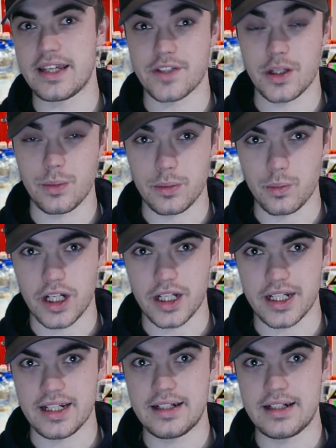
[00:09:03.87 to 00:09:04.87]
Even though we won
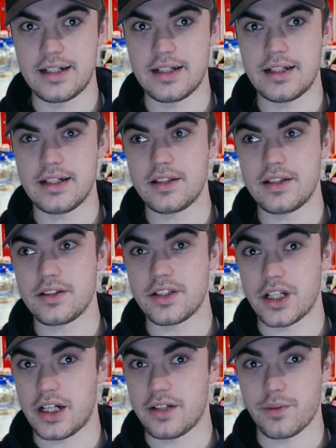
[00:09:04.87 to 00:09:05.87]
it,
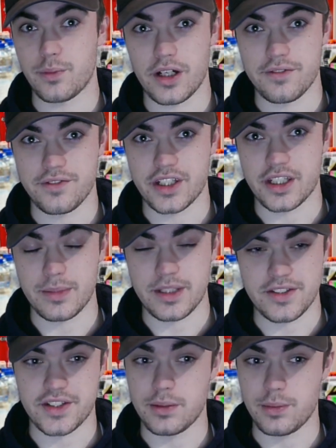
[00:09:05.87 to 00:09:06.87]
if it weren't for
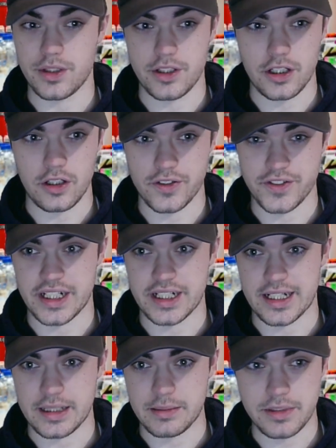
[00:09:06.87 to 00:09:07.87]
Kaminsky, we'd have lost
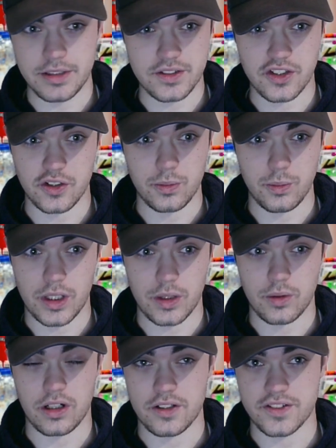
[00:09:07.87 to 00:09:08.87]
that game. 2
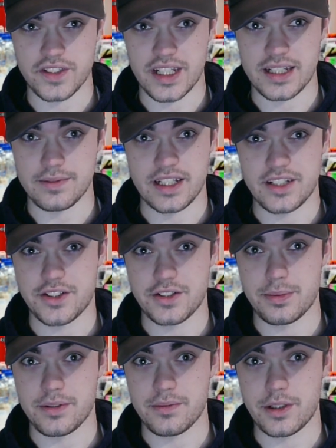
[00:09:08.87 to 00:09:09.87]
world-class saves. Let's
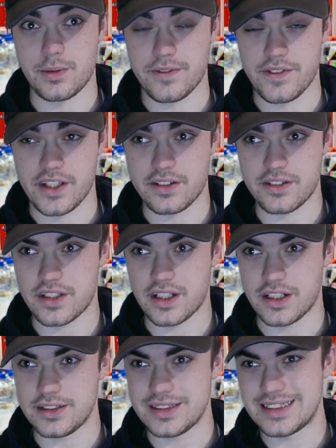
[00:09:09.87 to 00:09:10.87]
just be real with it.
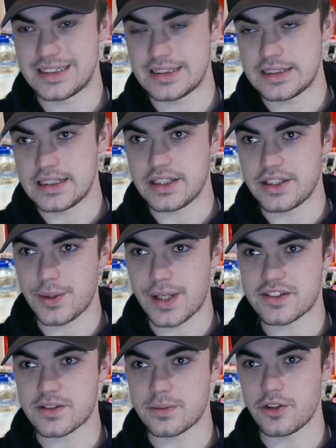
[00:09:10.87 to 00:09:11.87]
So, you
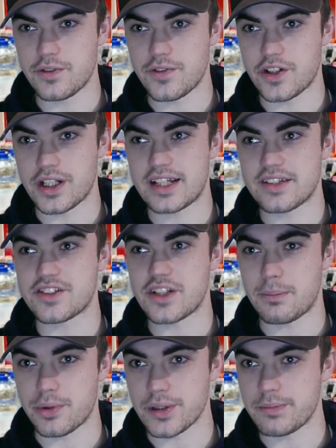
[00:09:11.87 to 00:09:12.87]
had to move on at
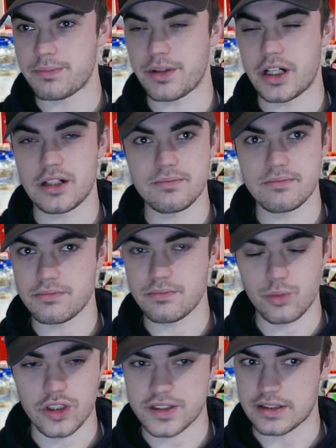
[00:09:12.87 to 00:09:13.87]
some point, but
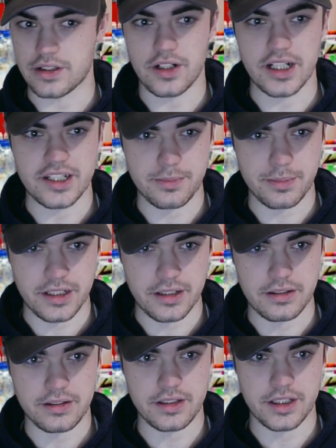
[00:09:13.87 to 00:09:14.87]
what a guy he's
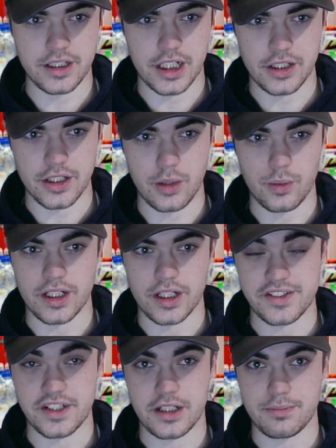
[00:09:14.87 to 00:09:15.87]
been. No one
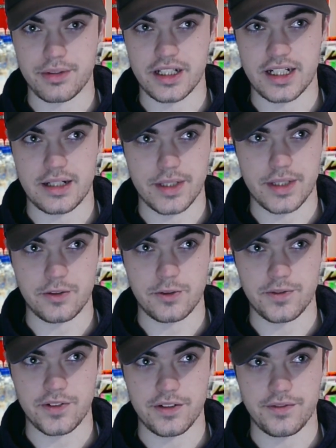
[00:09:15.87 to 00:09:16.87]
is going to break that
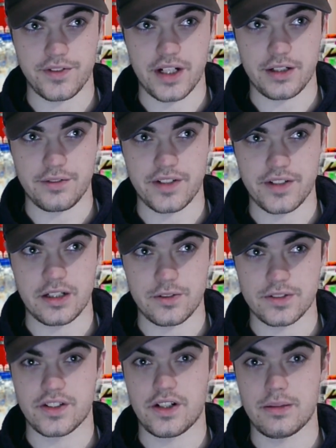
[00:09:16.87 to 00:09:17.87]
record for a very, very
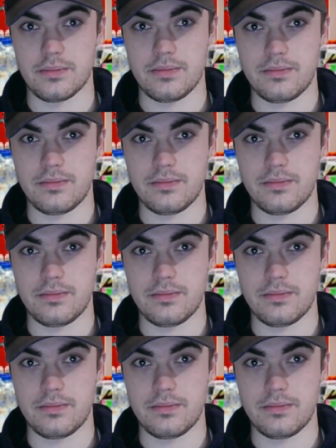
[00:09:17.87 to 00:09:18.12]
long time.